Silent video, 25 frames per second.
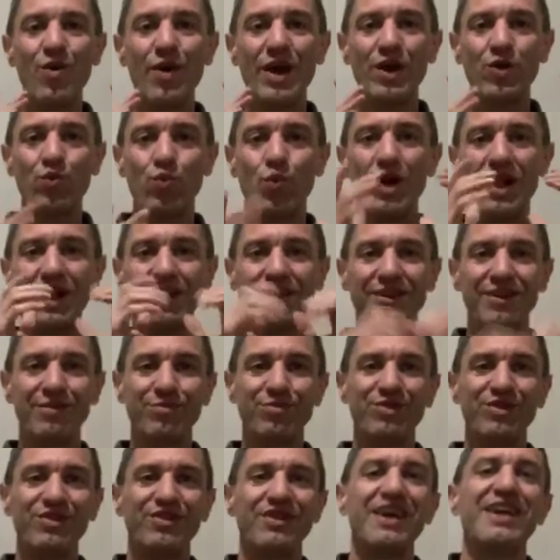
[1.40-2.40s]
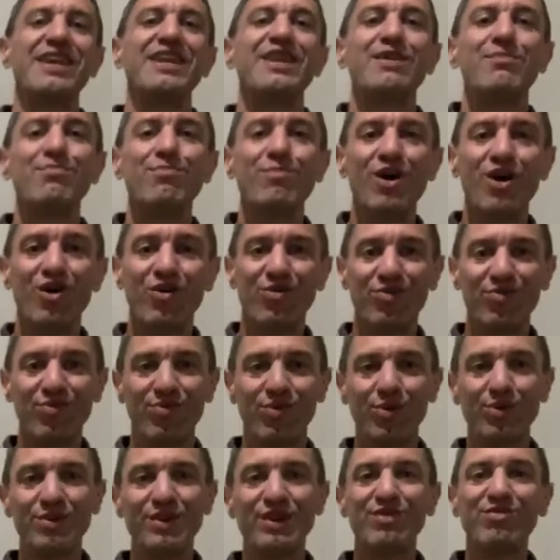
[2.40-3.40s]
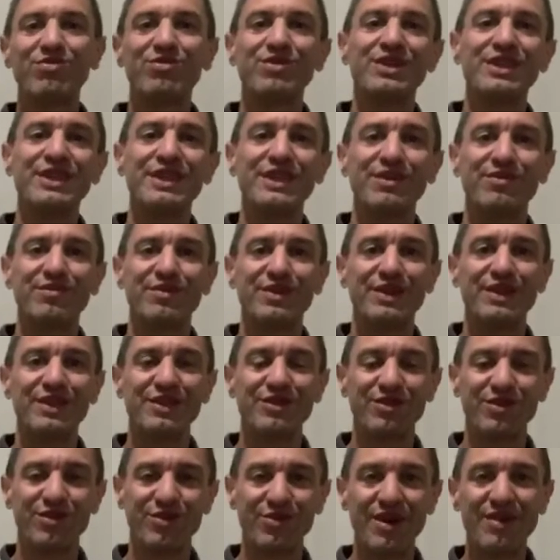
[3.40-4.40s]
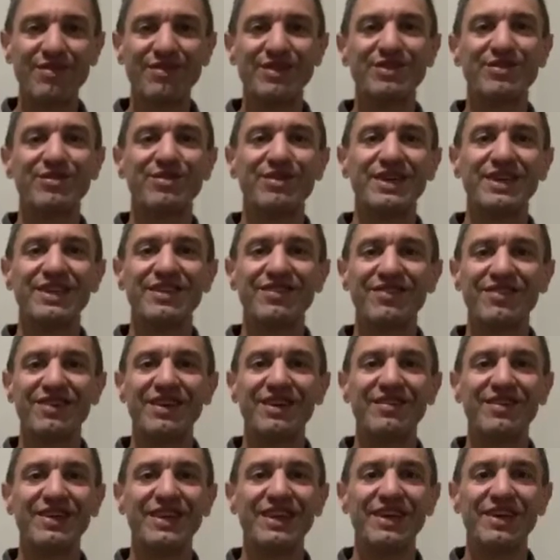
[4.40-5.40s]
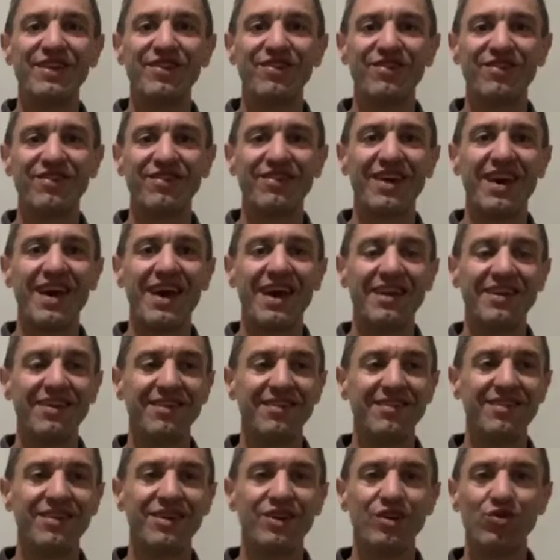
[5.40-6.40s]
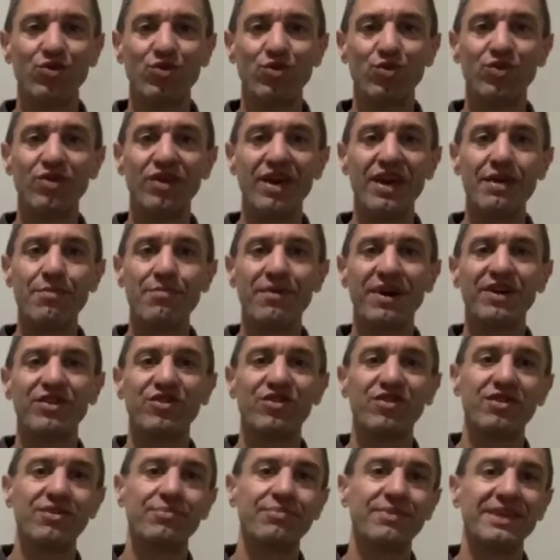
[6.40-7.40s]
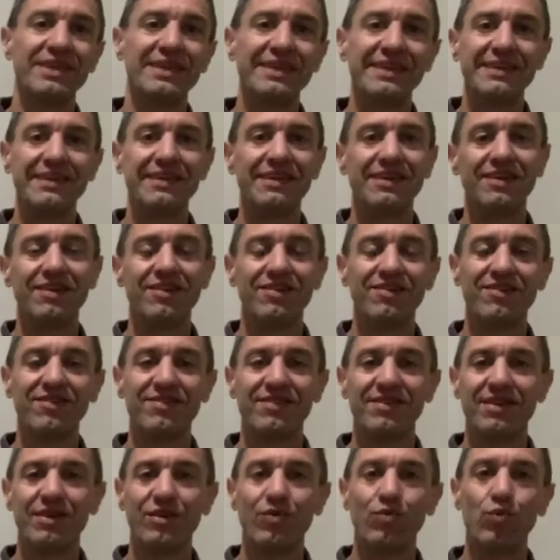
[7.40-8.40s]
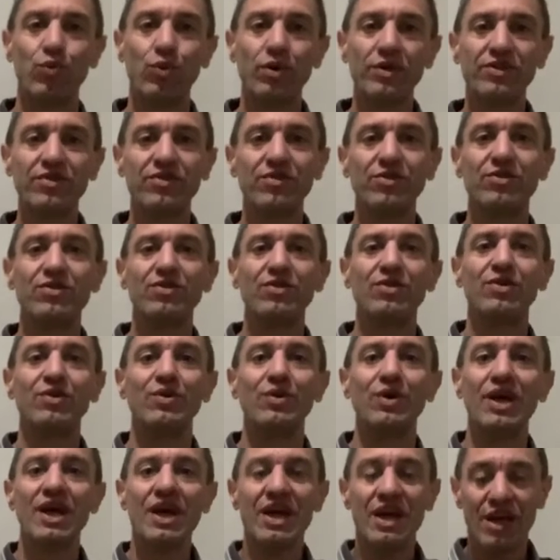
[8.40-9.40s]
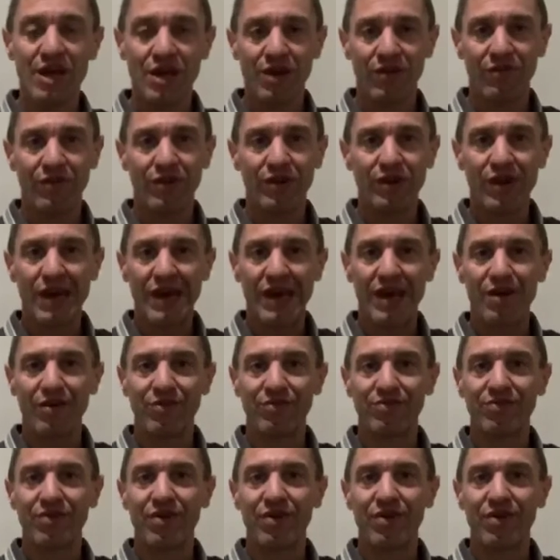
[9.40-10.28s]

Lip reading: and welcome to day number 43 of our Travel Trader series. And today my topic is what to do when you have